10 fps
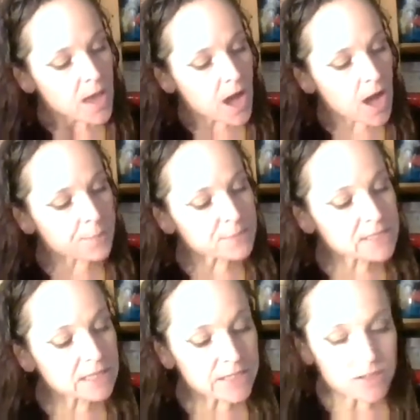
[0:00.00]

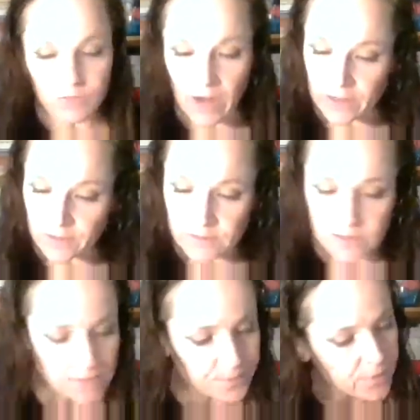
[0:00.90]
Celinda
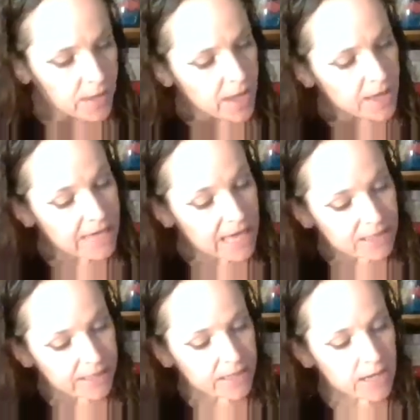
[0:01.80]
Reynolds
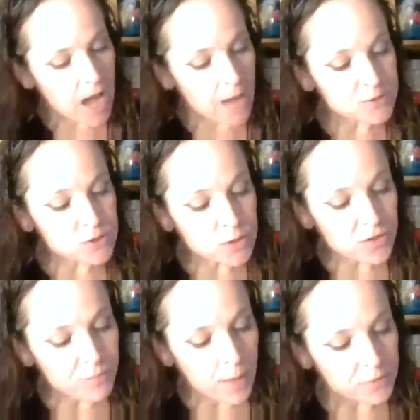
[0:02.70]
Kaelin,
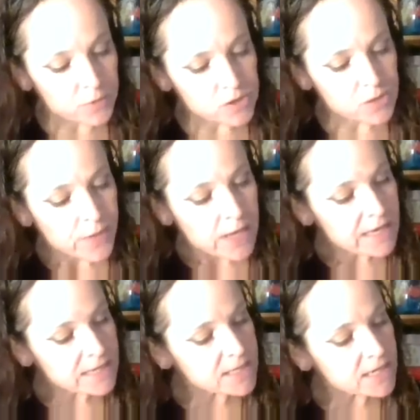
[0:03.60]
Sunif Mamouche,
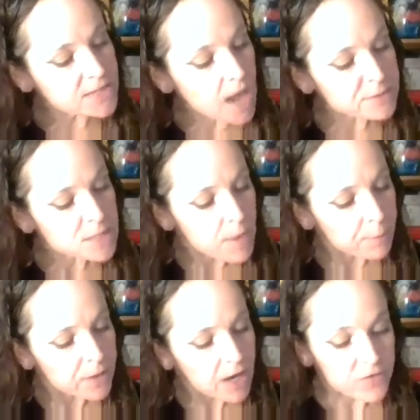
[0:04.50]
is an adopted
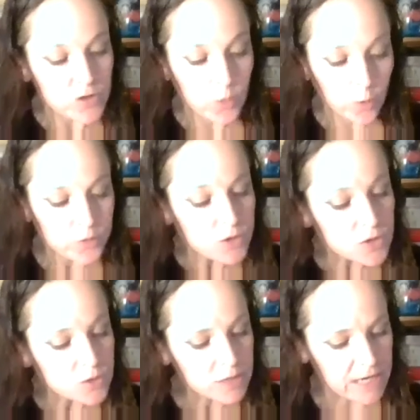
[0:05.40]
member of the Northern
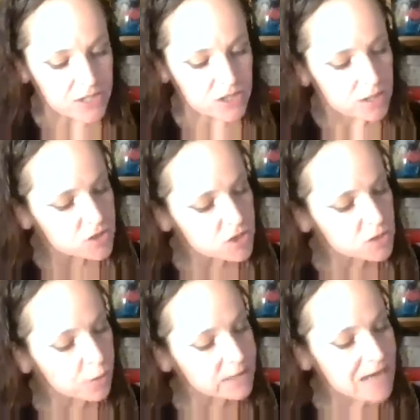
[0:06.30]
Ute Nation. She
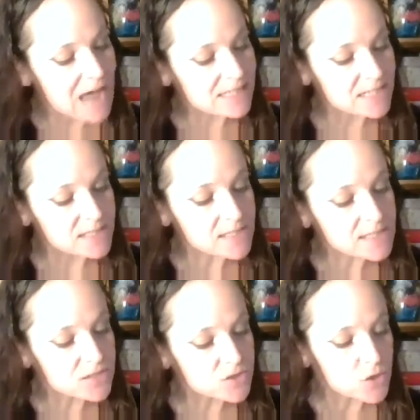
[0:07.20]
worked as
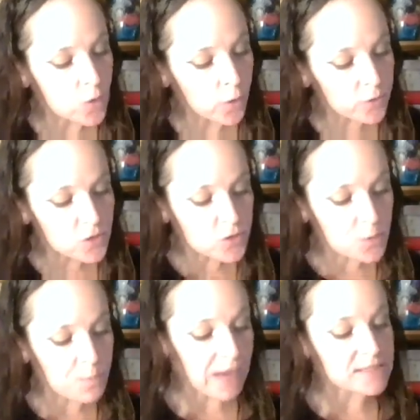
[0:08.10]
assistant to Northern
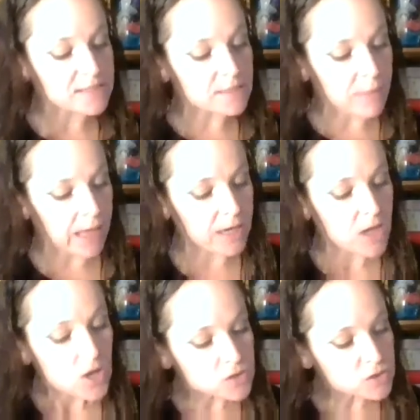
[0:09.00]
Ute medicine man
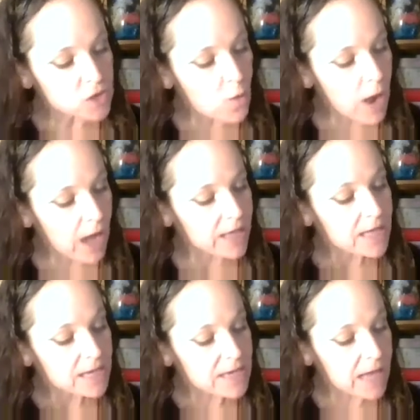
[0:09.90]
Sowa
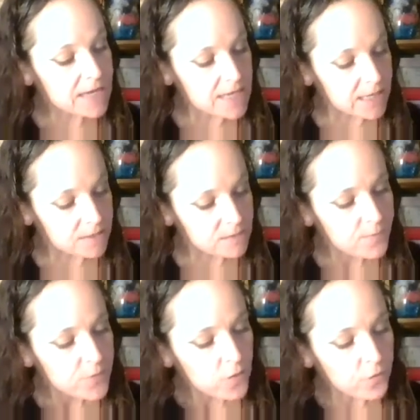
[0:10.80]
Nanian
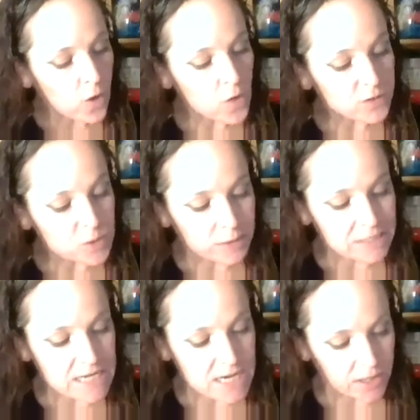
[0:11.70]
for over
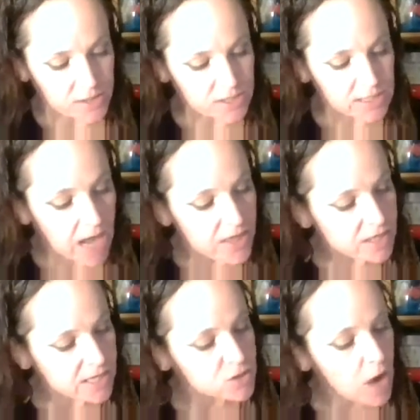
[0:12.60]
20 years.
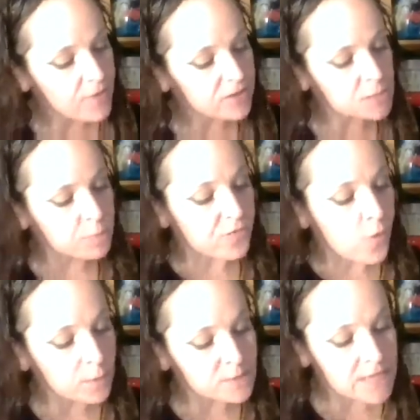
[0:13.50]
Together, they traveled and
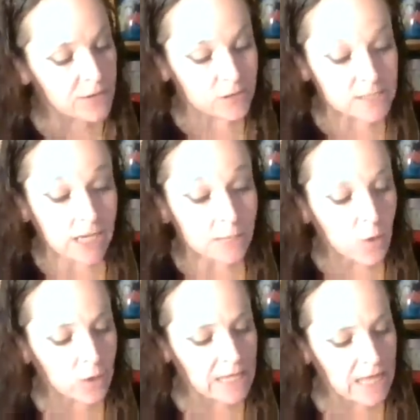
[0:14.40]
performed sacred
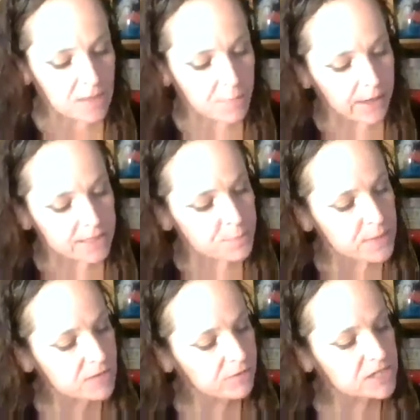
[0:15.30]
ceremony in the Pikes
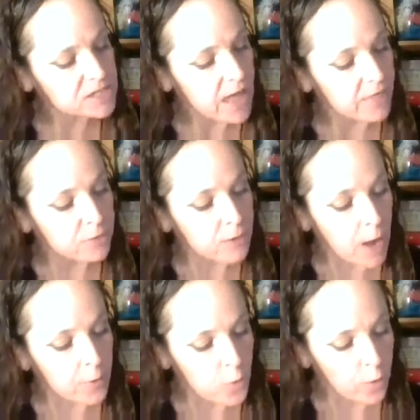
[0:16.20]
Peak region and
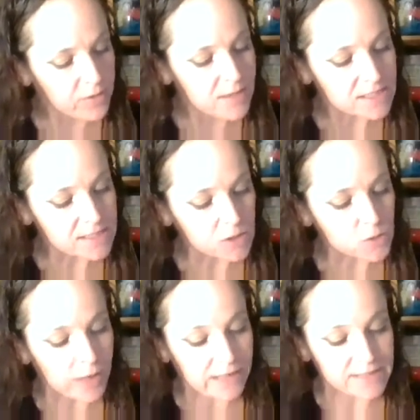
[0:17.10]
throughout North,
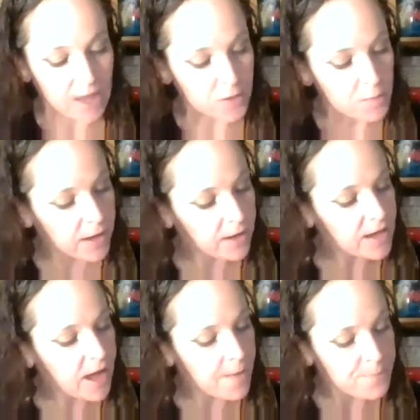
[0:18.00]
Central, and South
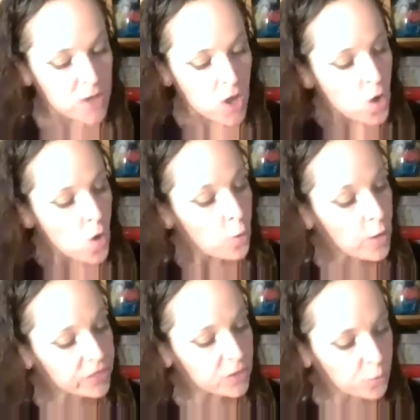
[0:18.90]
America.
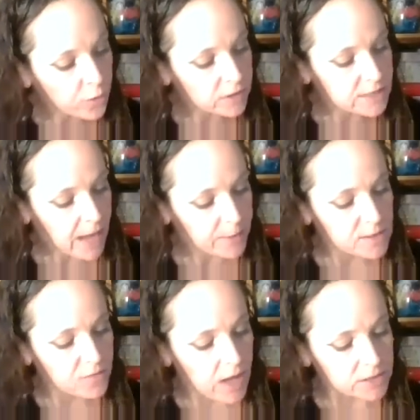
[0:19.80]
With the World
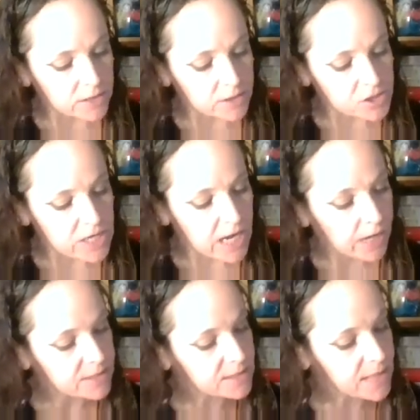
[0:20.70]
Council of Elders, she
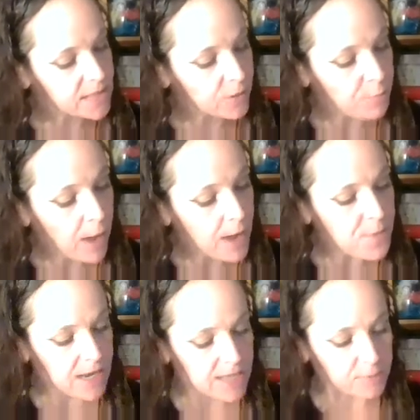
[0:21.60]
carries the sacred pipe
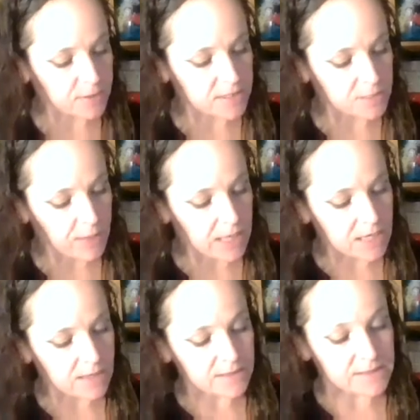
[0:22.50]
and has
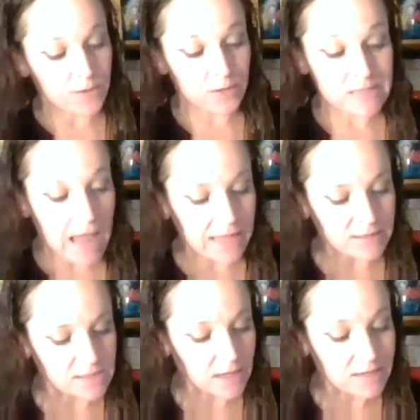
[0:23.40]
participated in the sacred
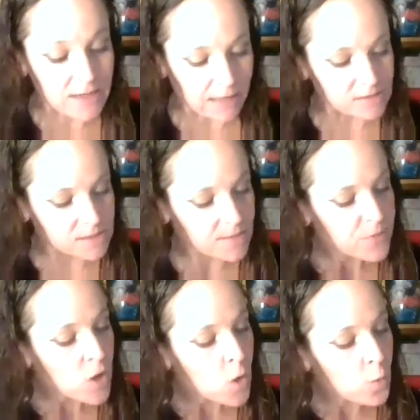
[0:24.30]
dance, Sundance,
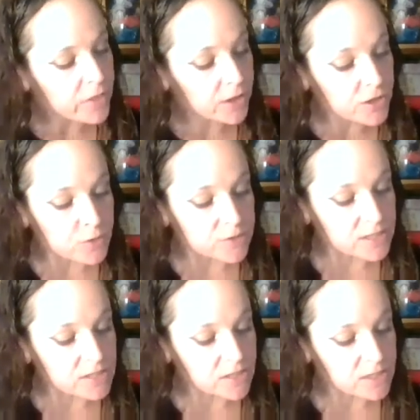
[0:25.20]
with her Ute
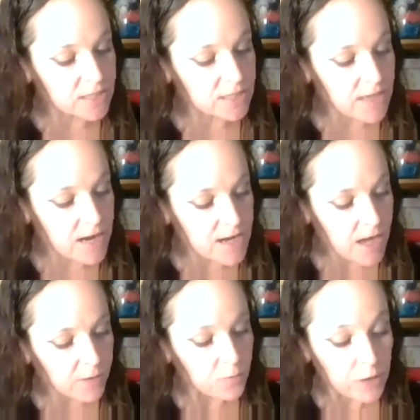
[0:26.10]
sisters
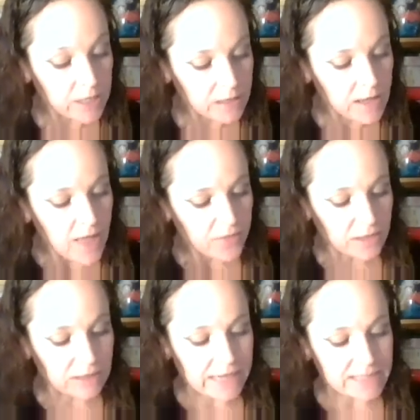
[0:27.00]
Tatanka Win,
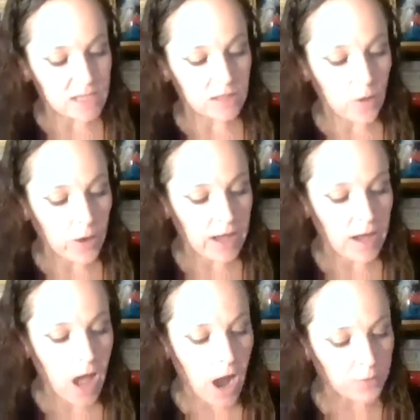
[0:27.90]
the late
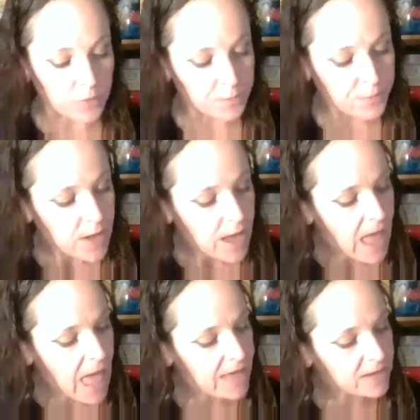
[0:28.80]
Loya Arum,
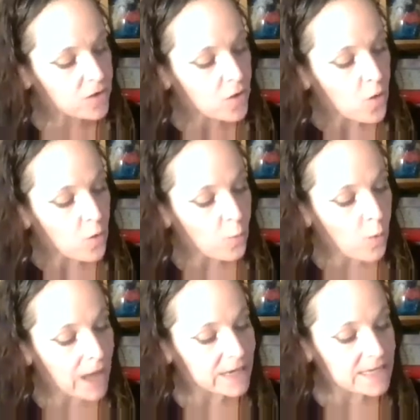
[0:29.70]
and
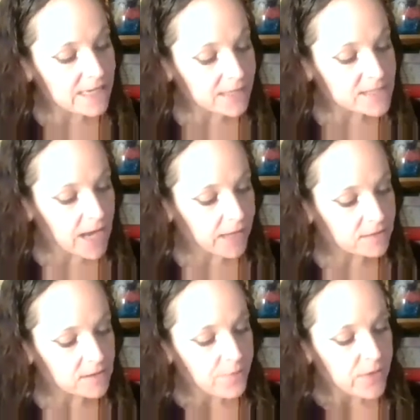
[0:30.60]
Wani
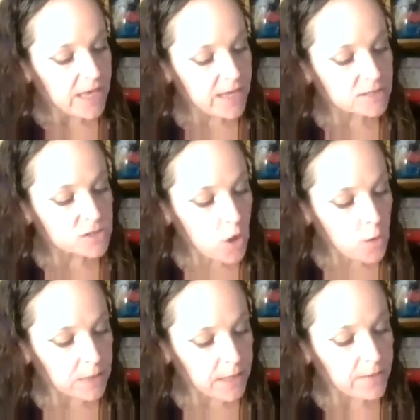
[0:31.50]
Kenyan
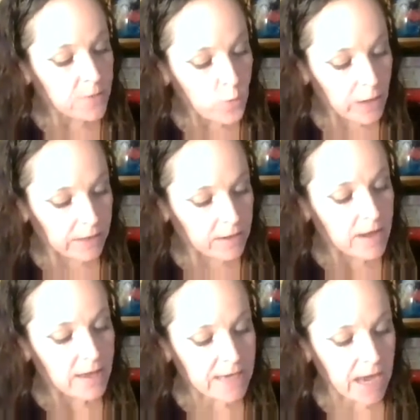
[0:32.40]
Iktomi Win
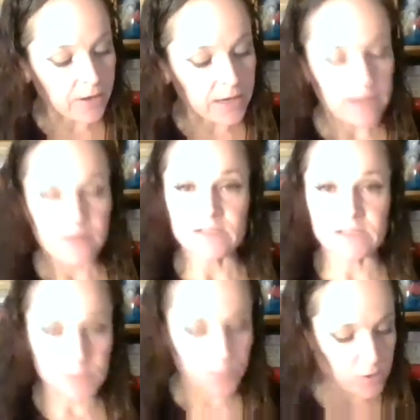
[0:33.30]
Carrie
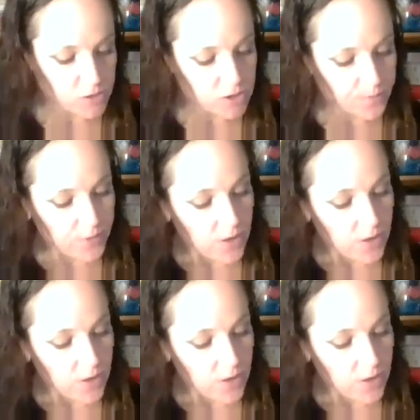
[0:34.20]
Sispooch.